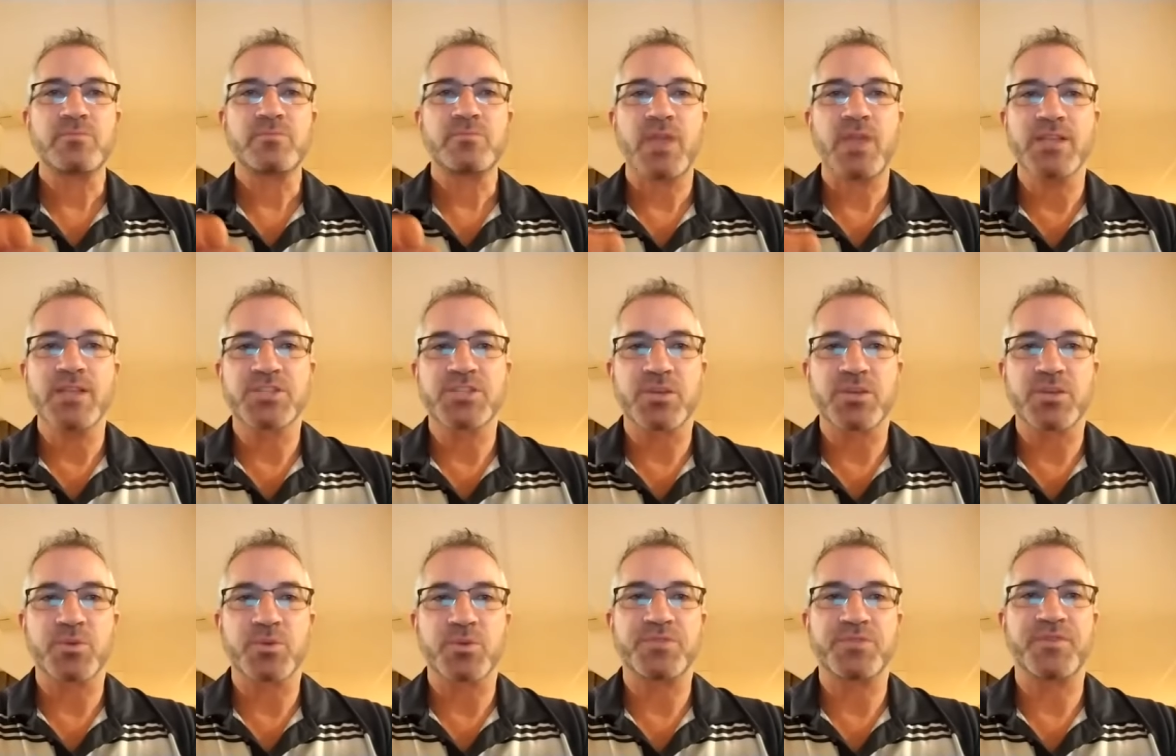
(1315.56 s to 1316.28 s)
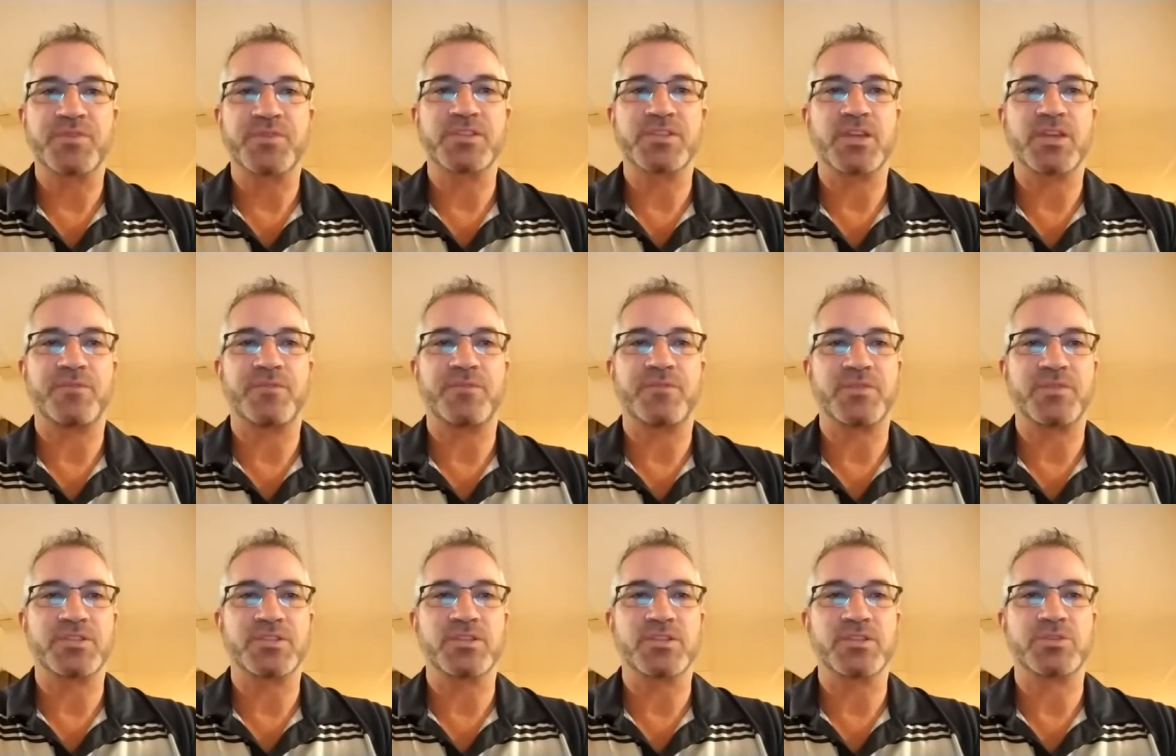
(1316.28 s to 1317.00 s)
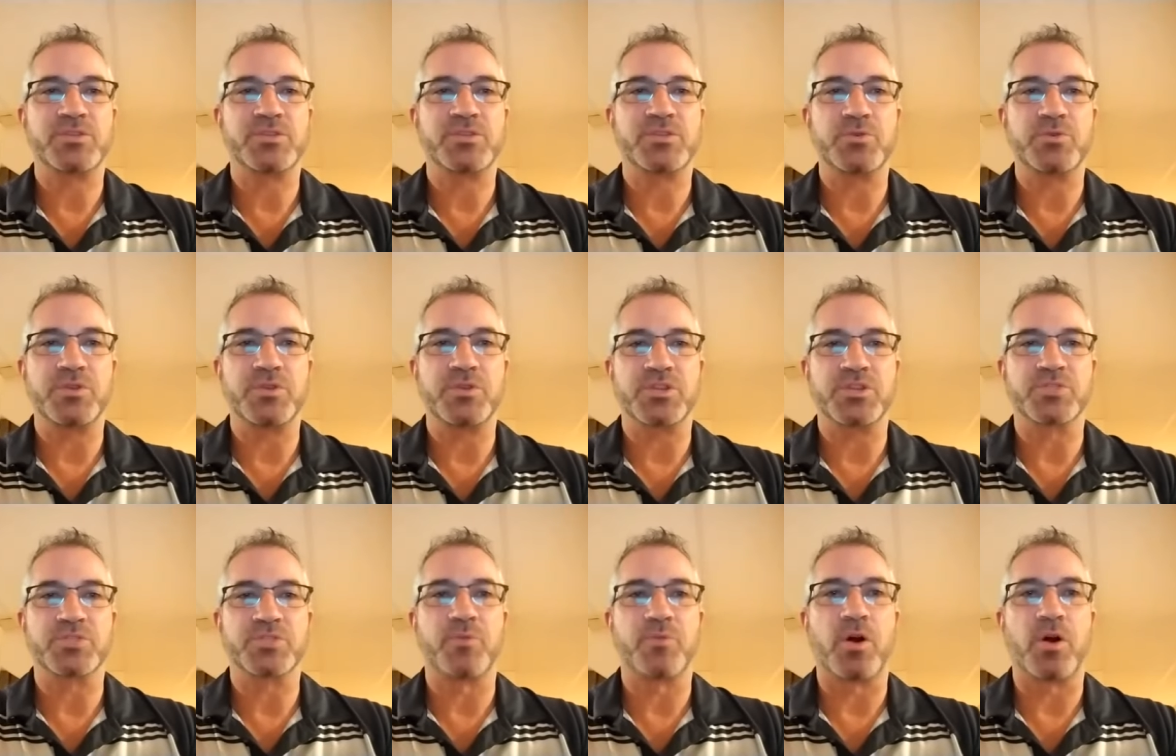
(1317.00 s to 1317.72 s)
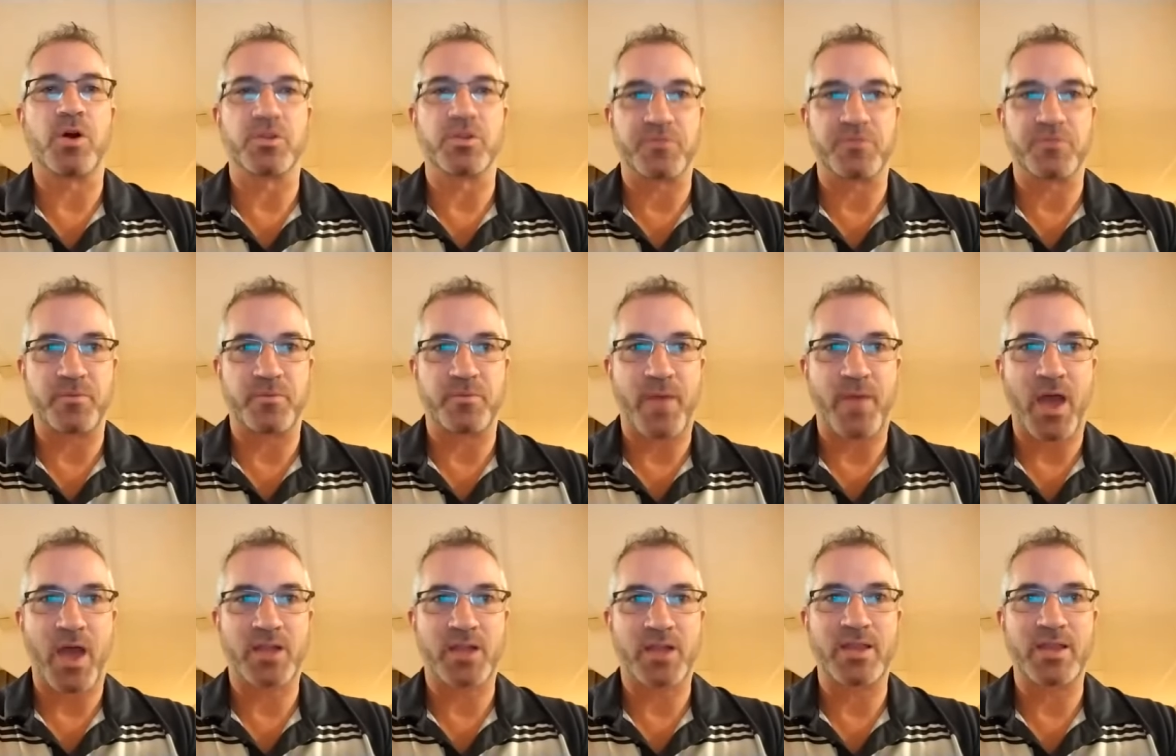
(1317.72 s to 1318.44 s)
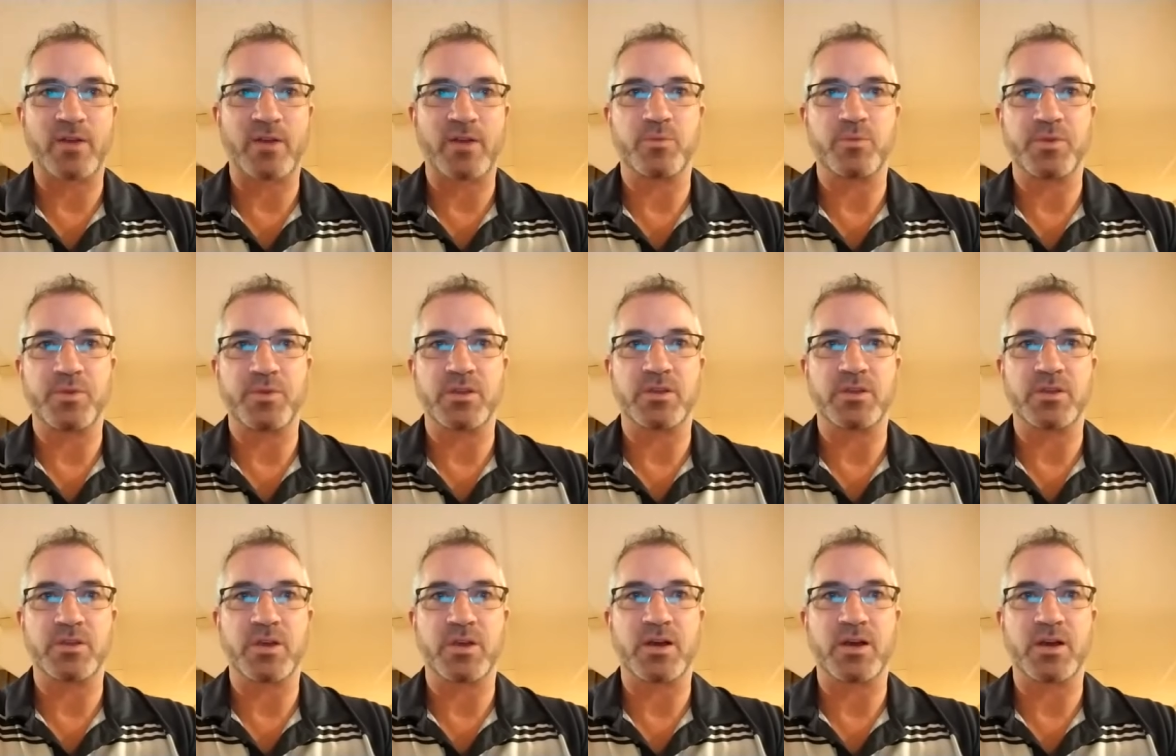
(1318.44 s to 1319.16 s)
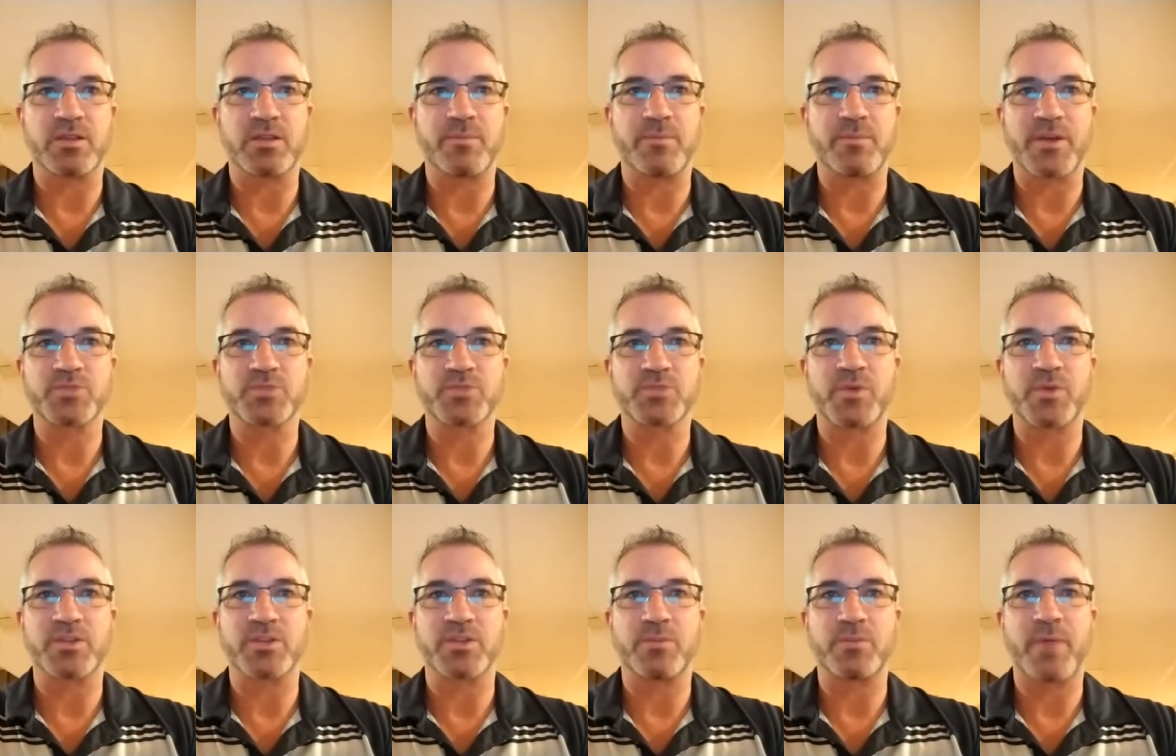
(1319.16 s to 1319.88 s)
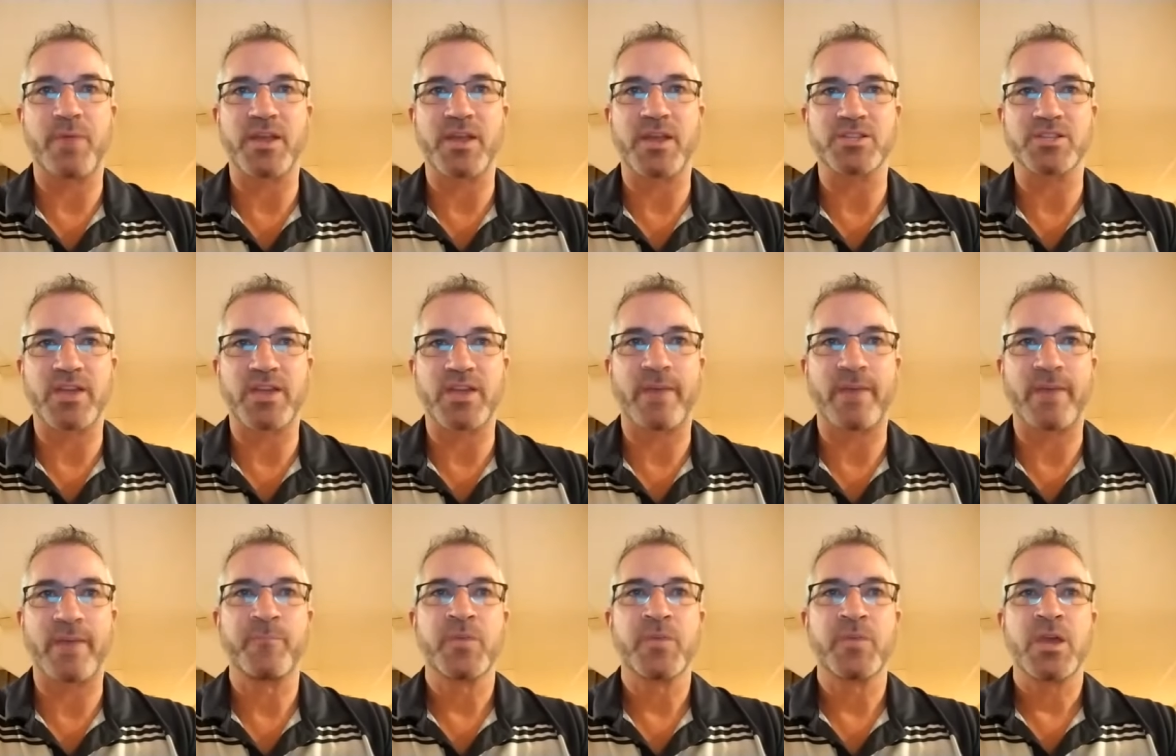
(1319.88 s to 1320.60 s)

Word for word: and so that it fits, it fits into the small of your back. That would be uh, the best way to manage that.